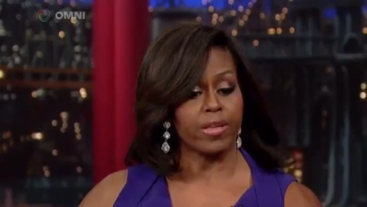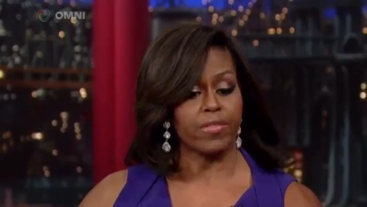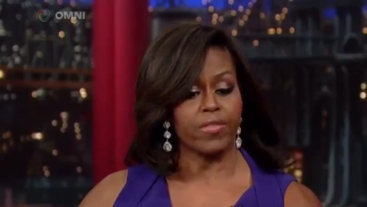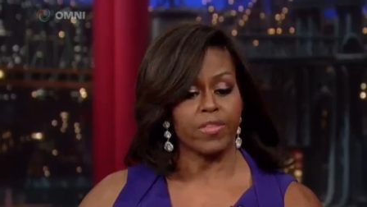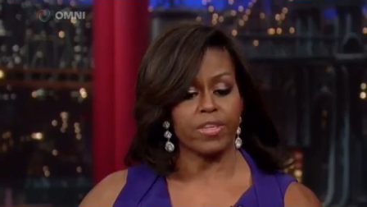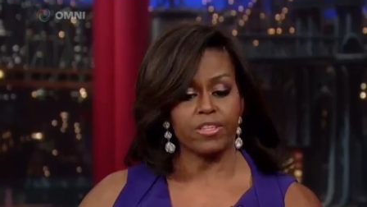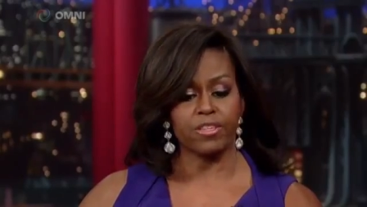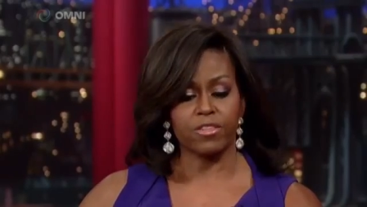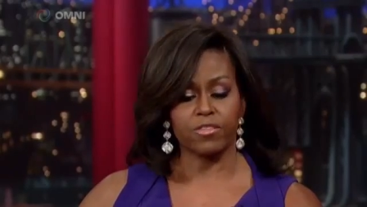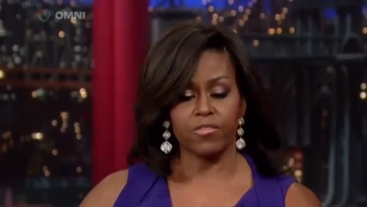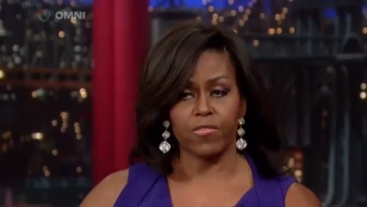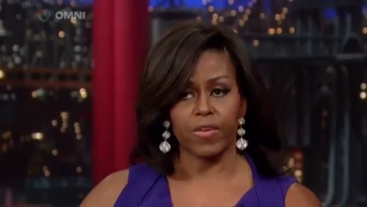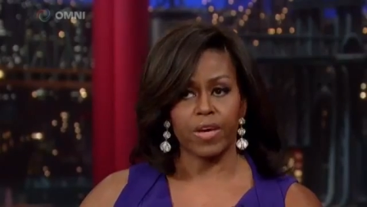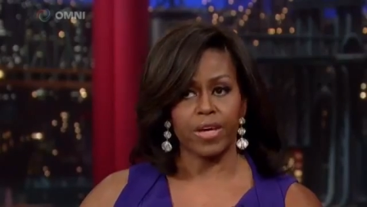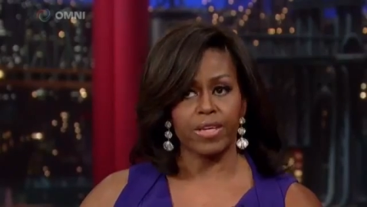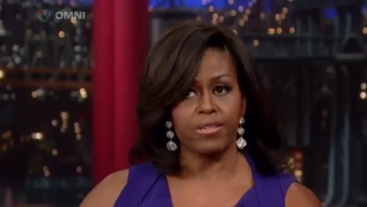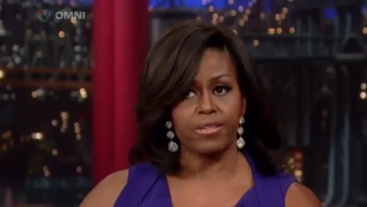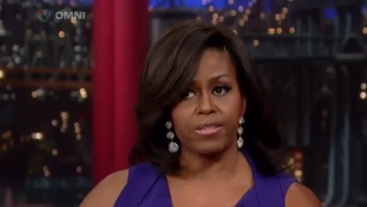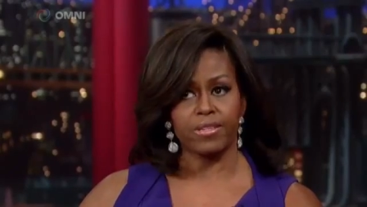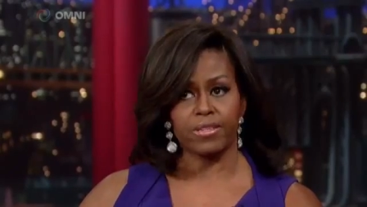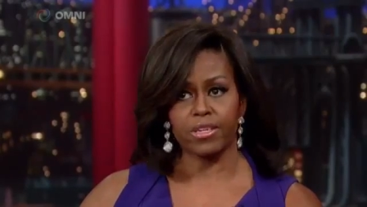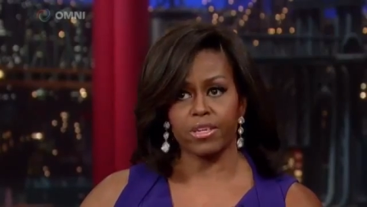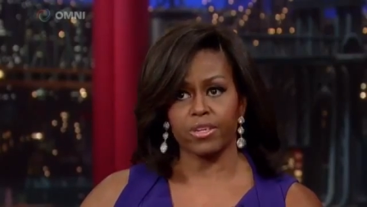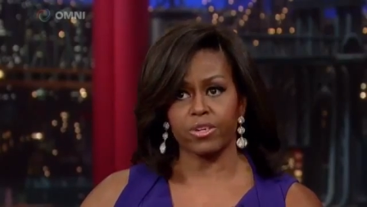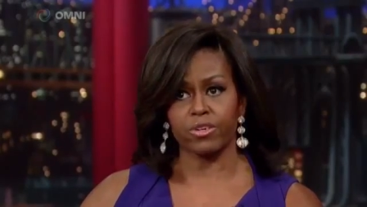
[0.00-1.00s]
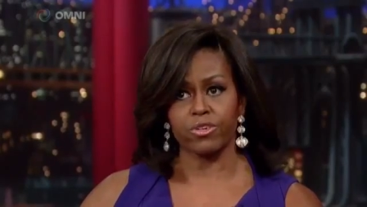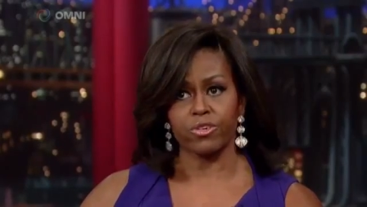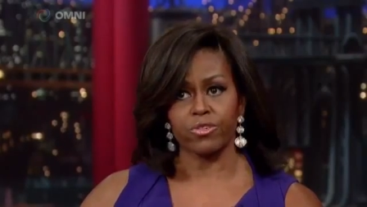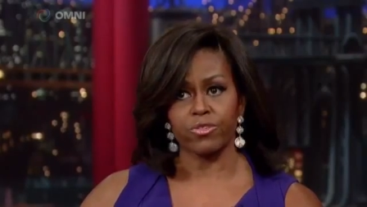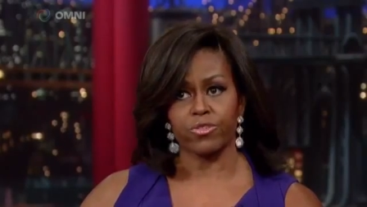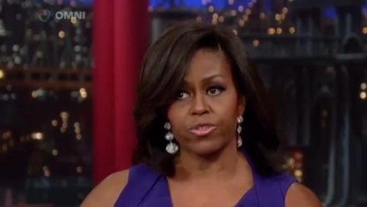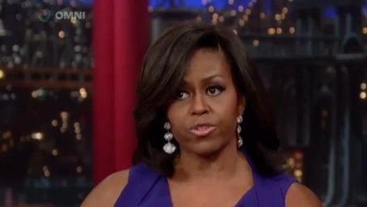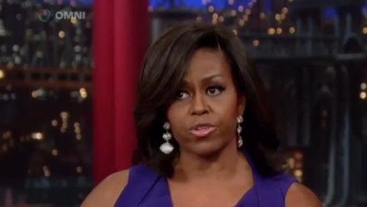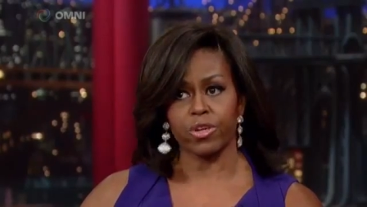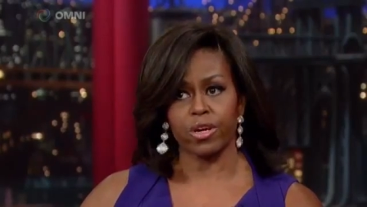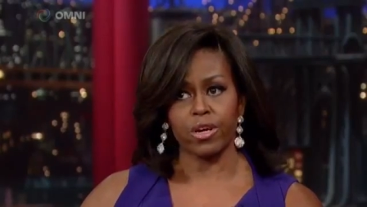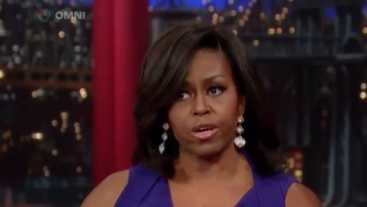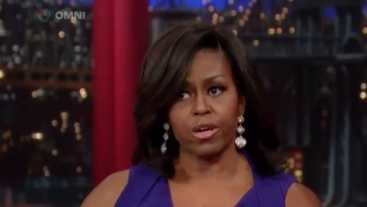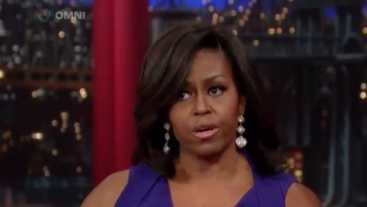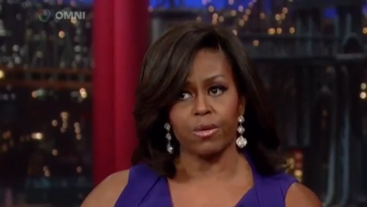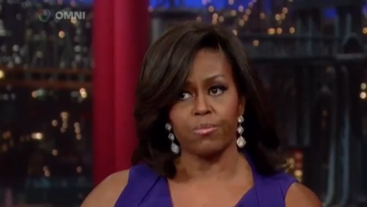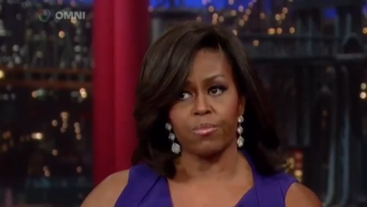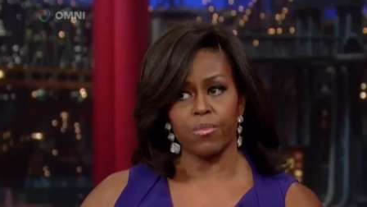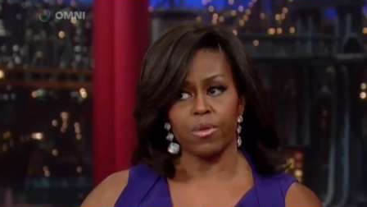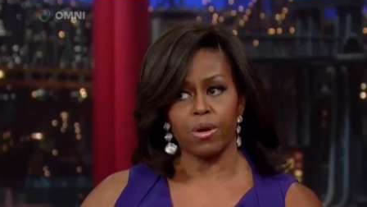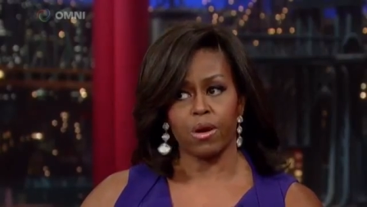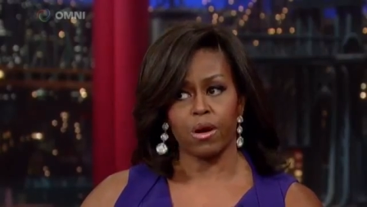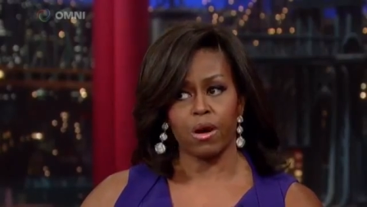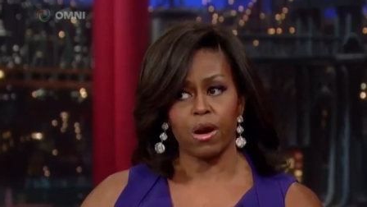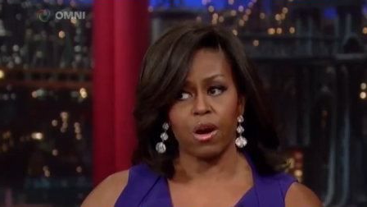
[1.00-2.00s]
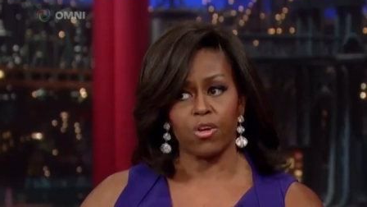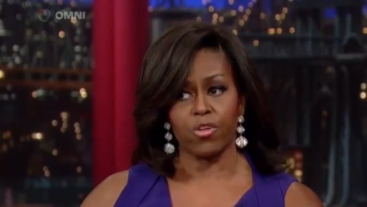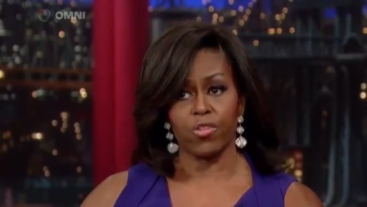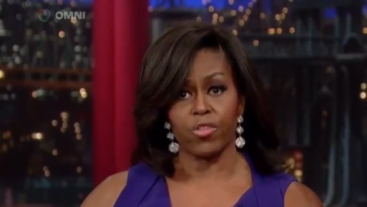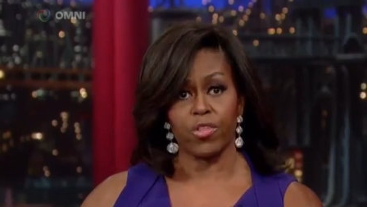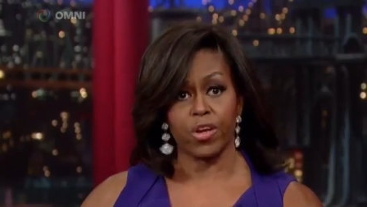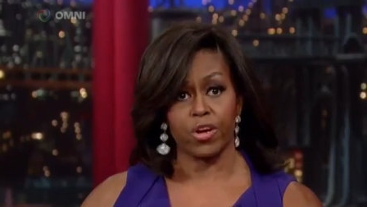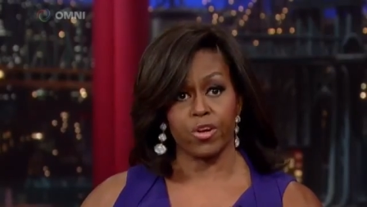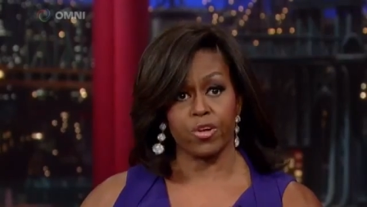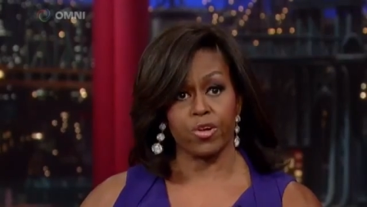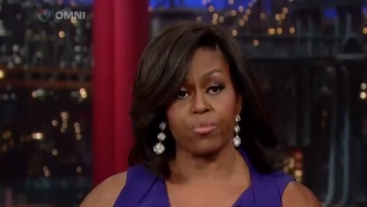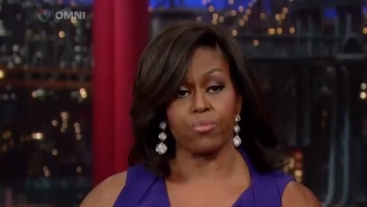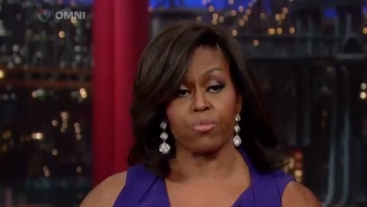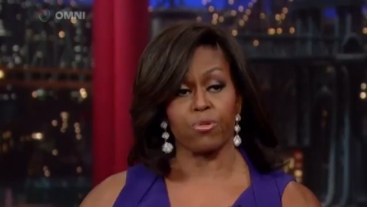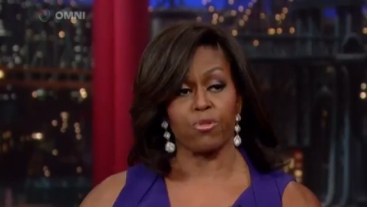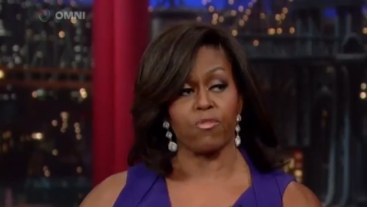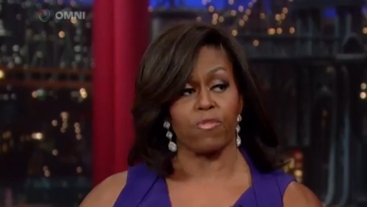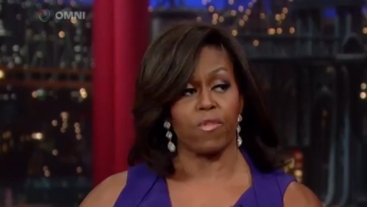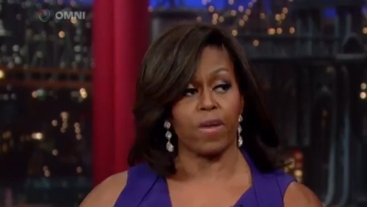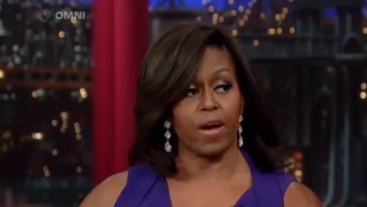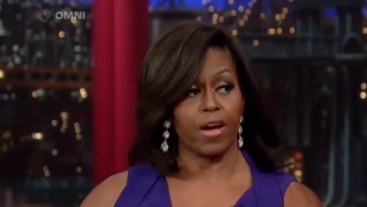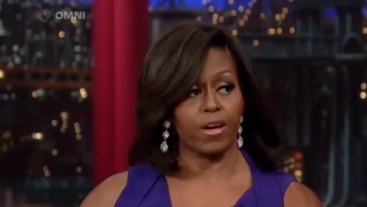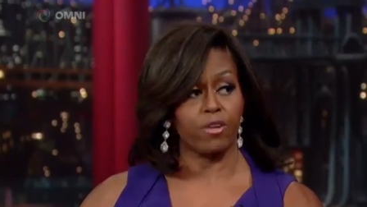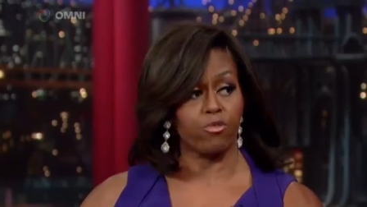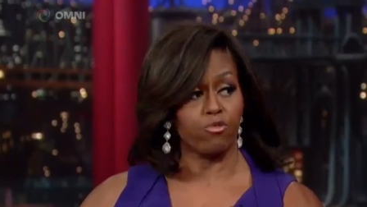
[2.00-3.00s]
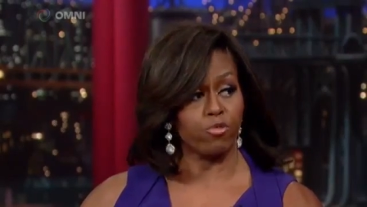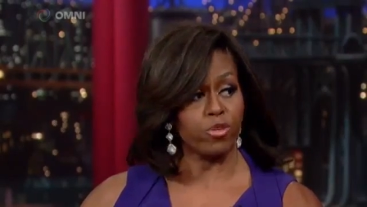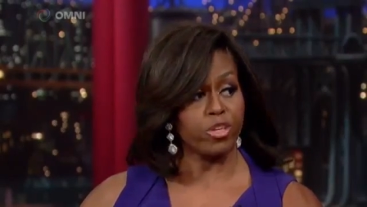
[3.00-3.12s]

And these vet centers are there to provide